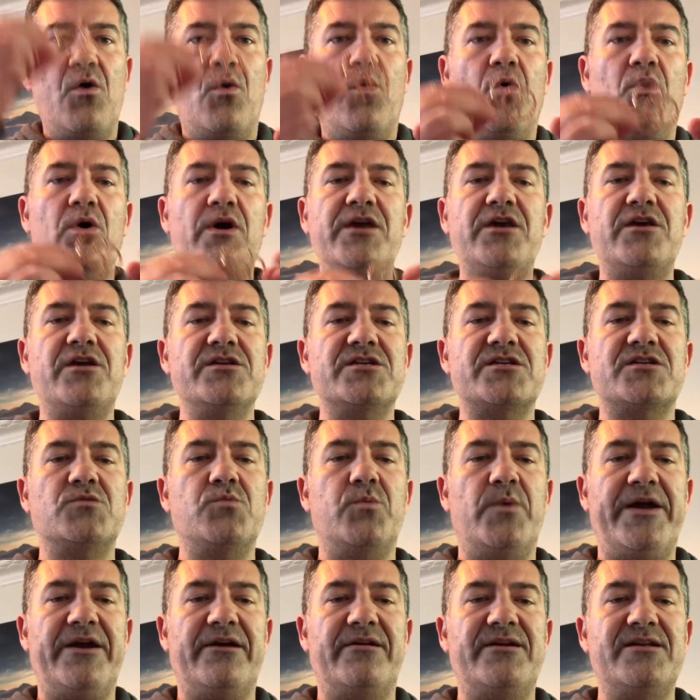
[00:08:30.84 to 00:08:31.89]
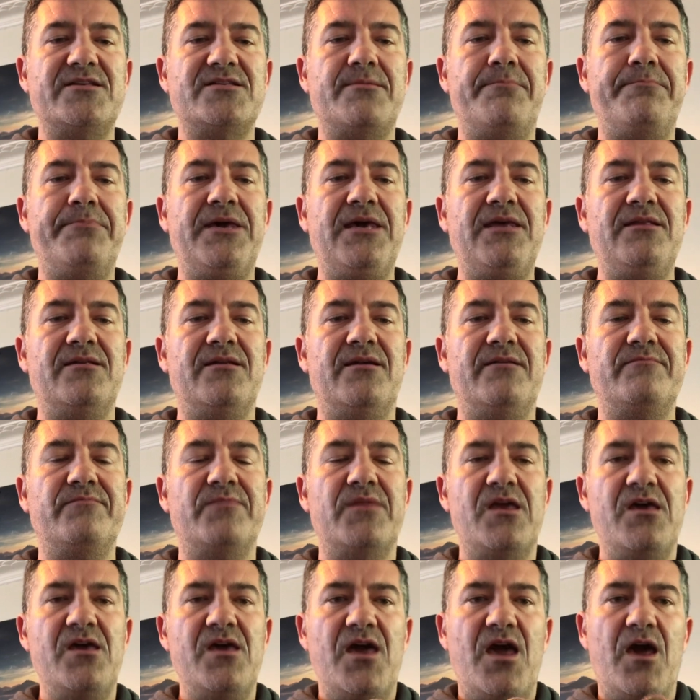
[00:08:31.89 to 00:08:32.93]
Or you can just wear it as a pendant.
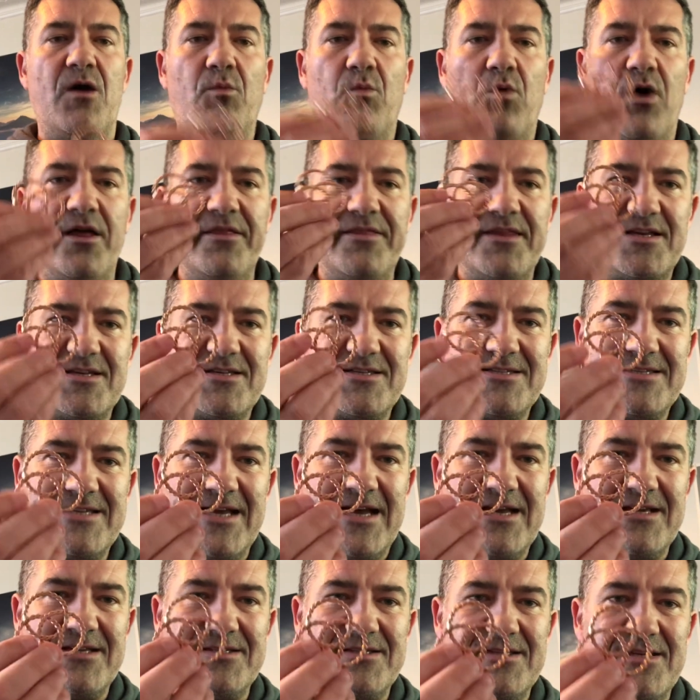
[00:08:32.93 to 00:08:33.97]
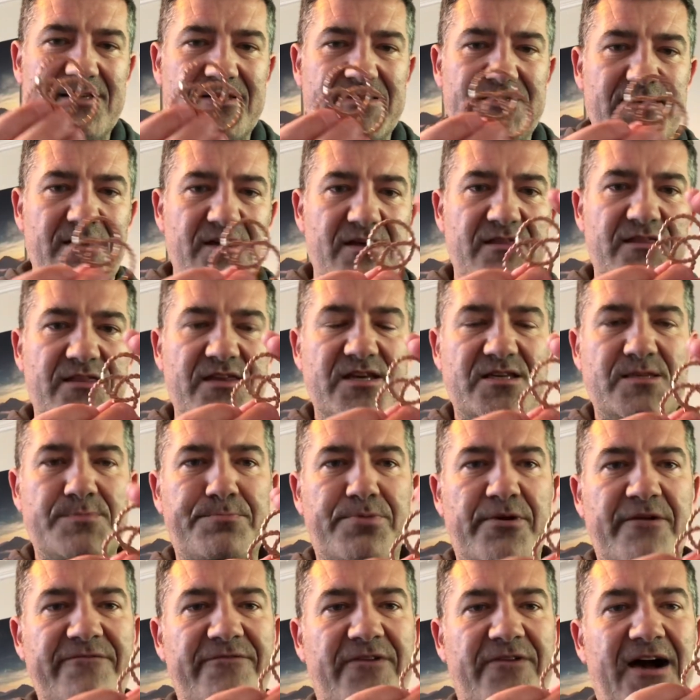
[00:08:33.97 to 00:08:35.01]
And what this does is this
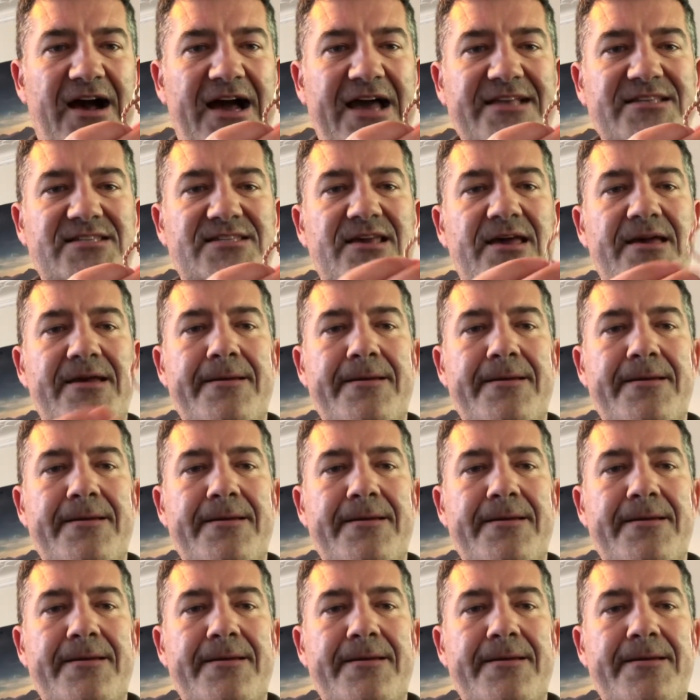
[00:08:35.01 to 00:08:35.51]
provides